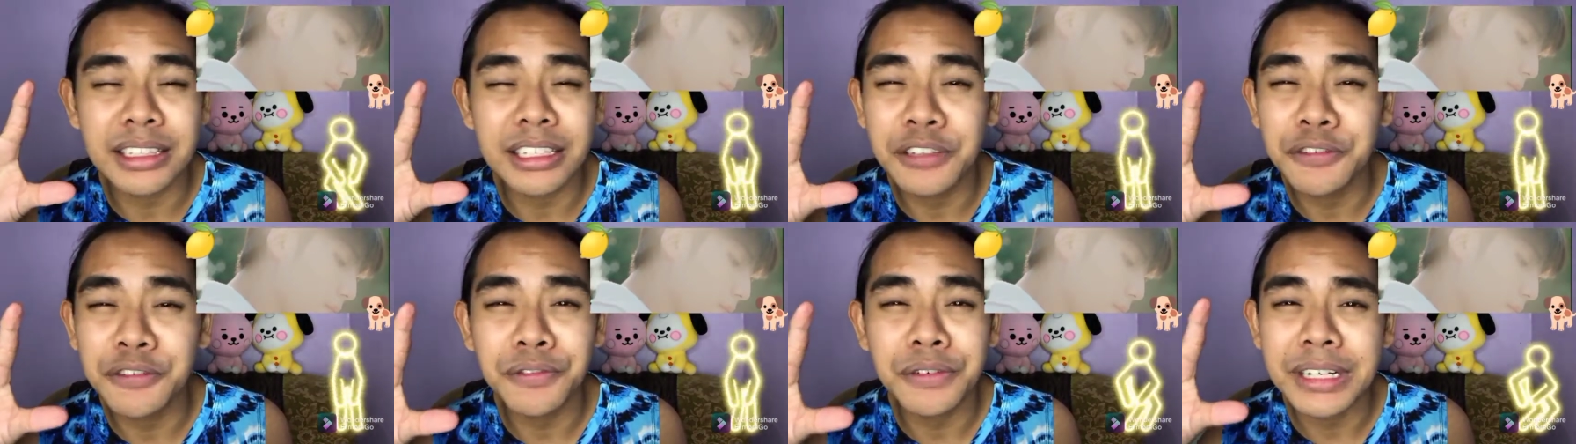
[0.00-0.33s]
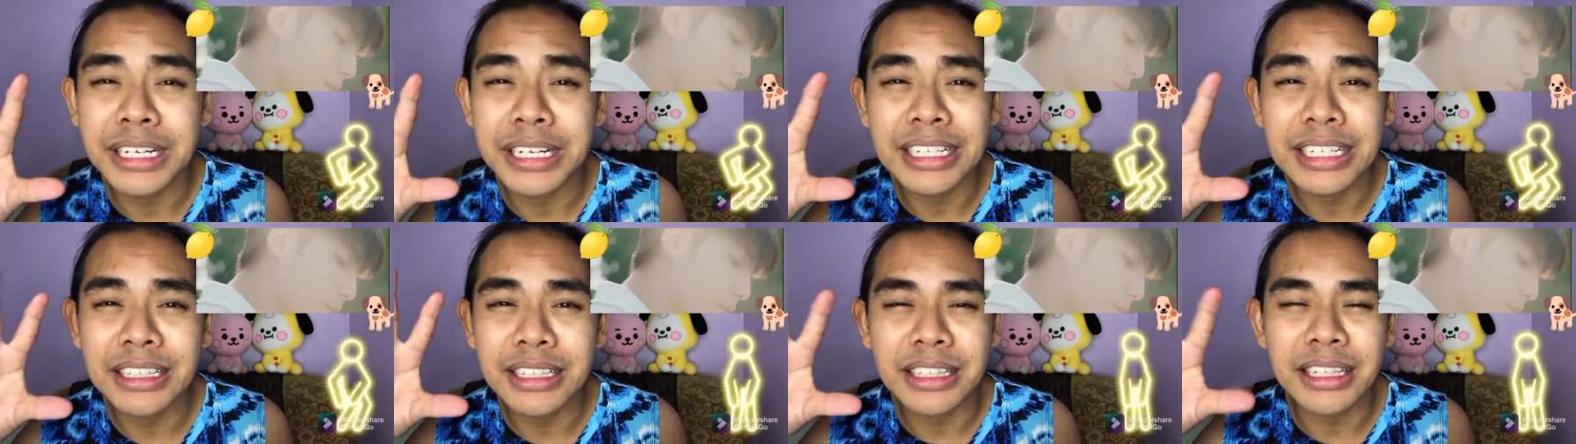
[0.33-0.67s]

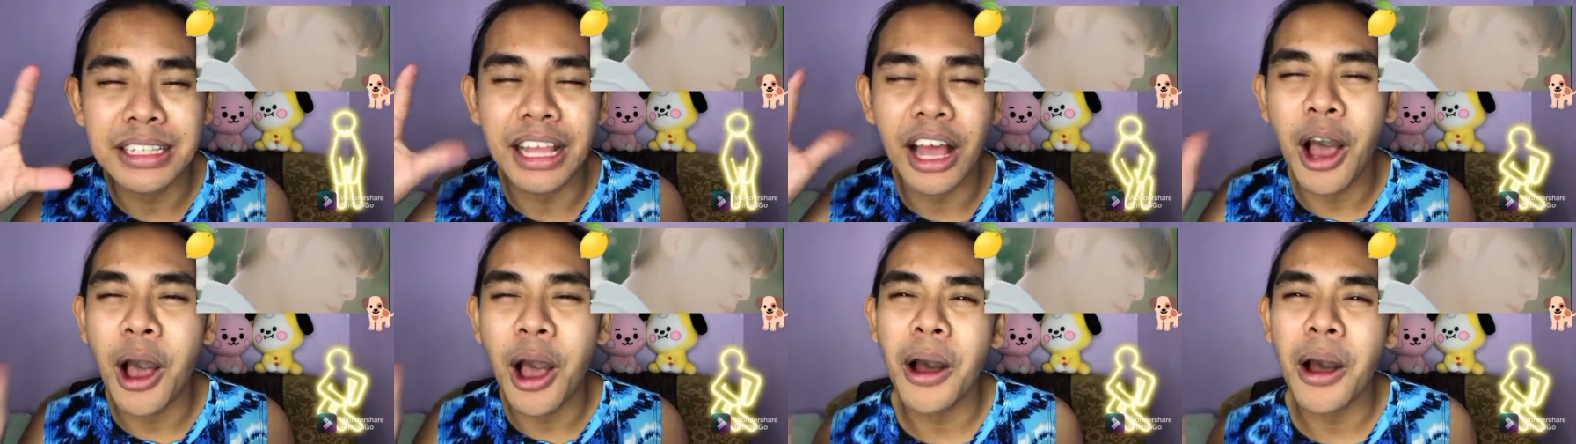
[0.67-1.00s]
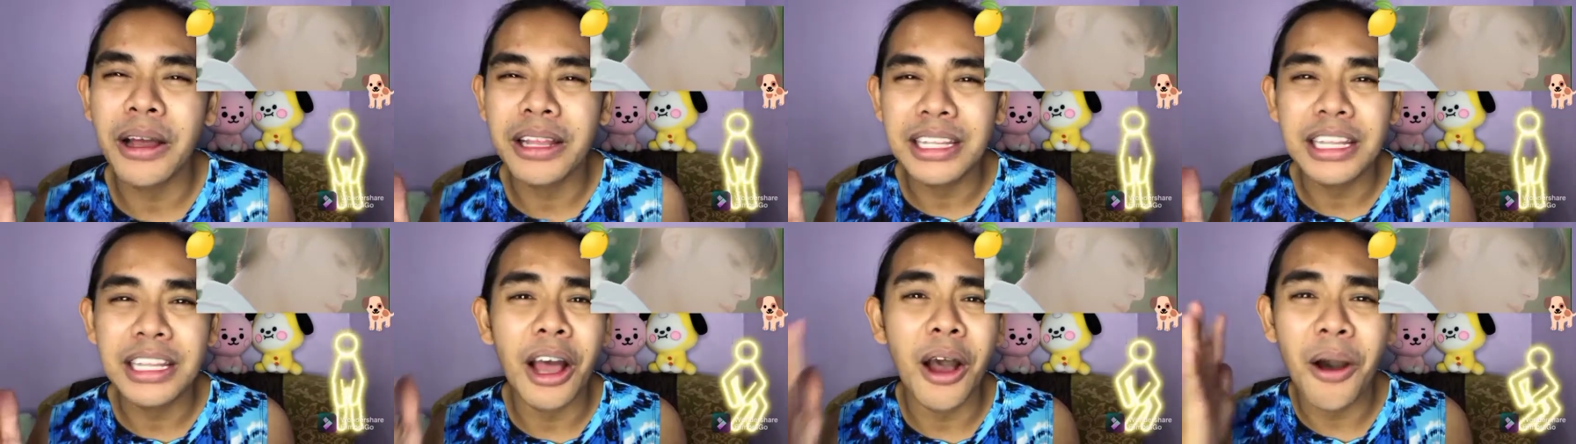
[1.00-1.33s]
different
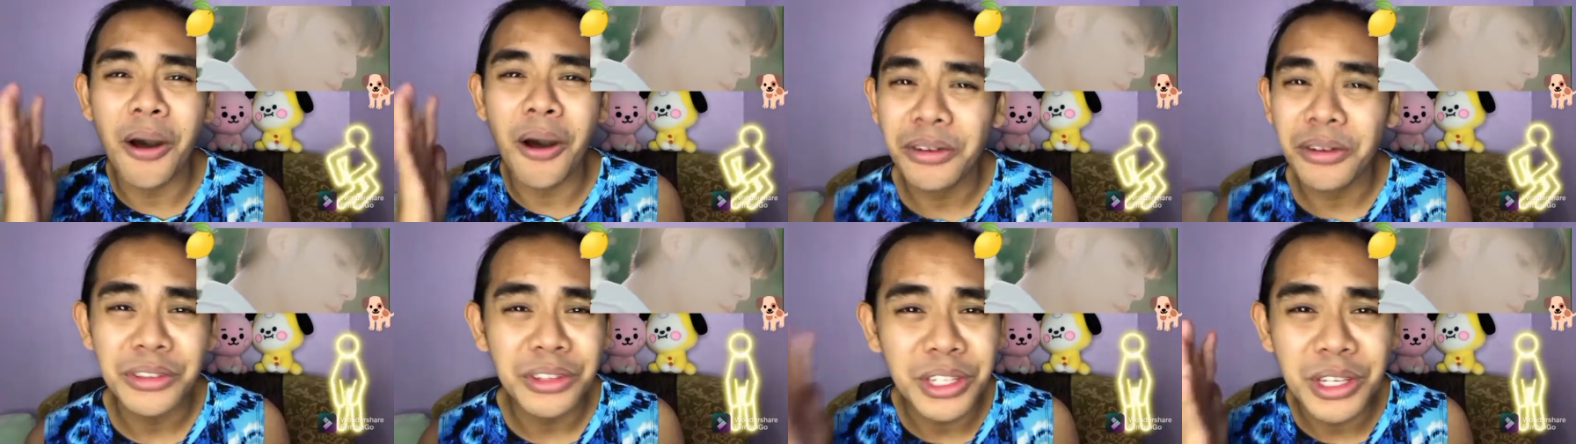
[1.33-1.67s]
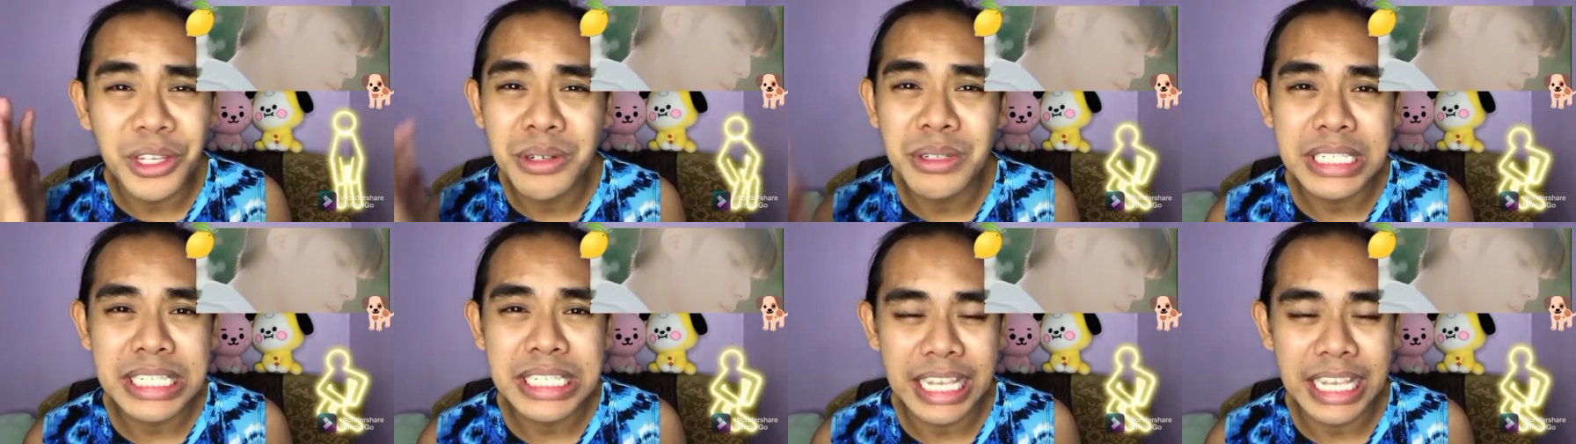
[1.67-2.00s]
na
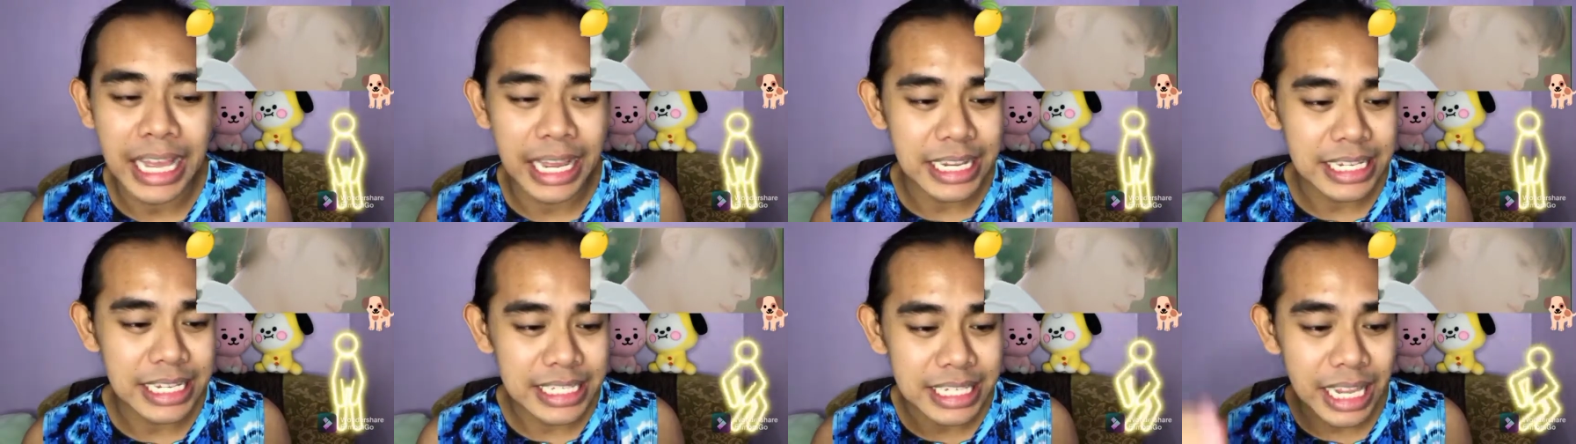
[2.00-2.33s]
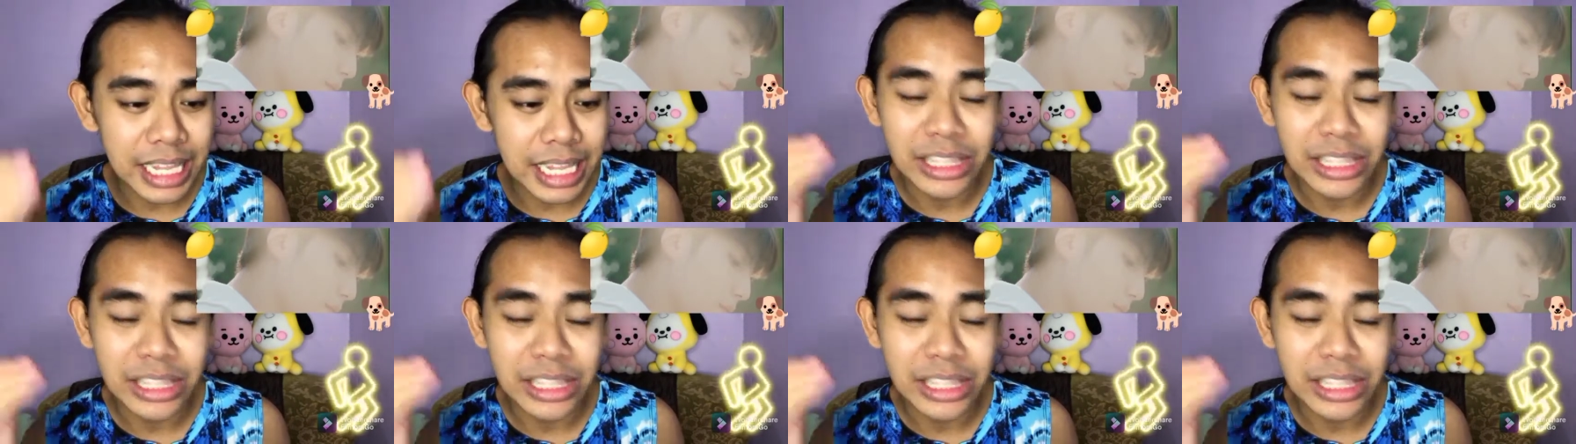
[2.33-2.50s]
audios guys.